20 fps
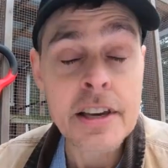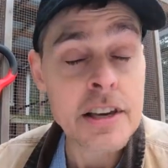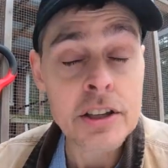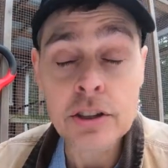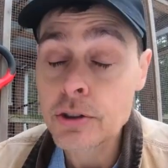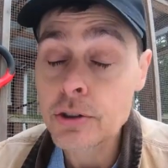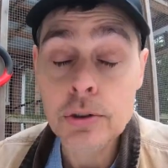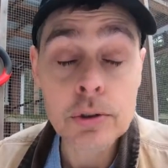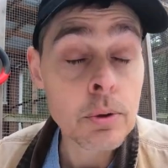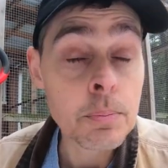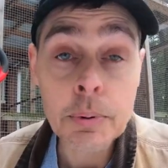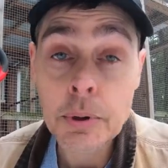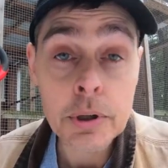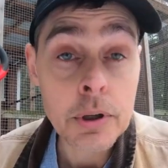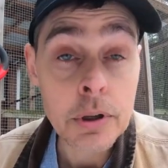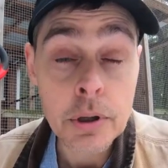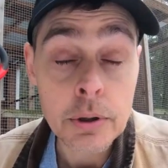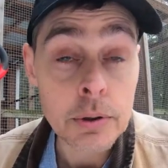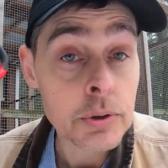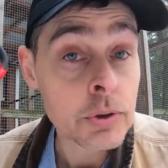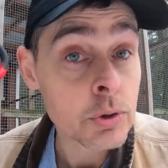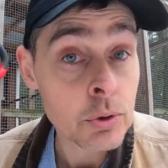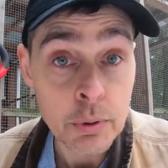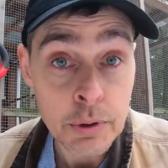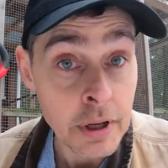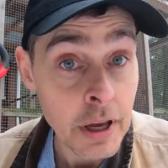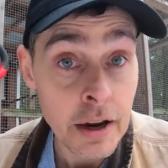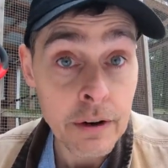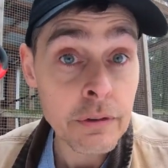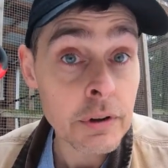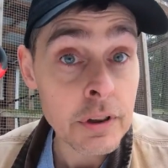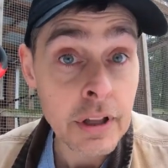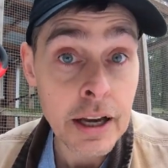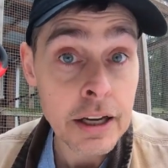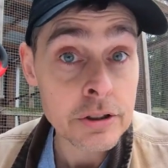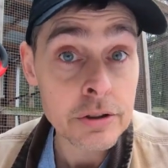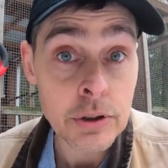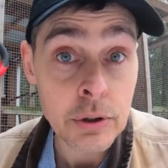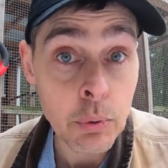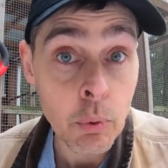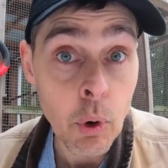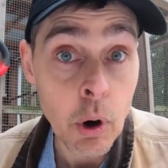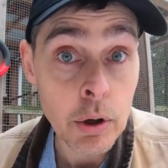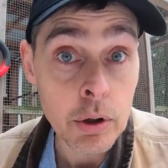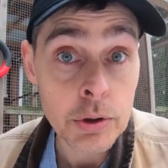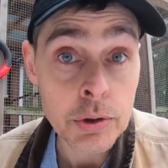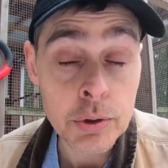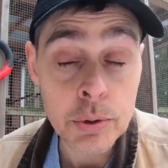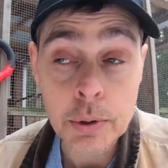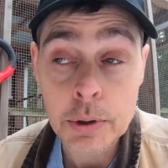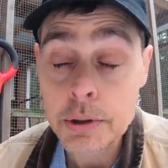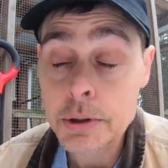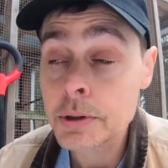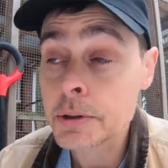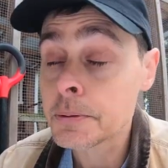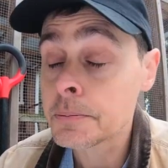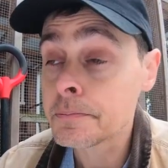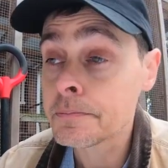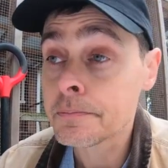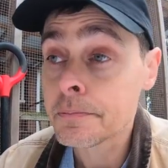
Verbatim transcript: is super close to an everlasting water source.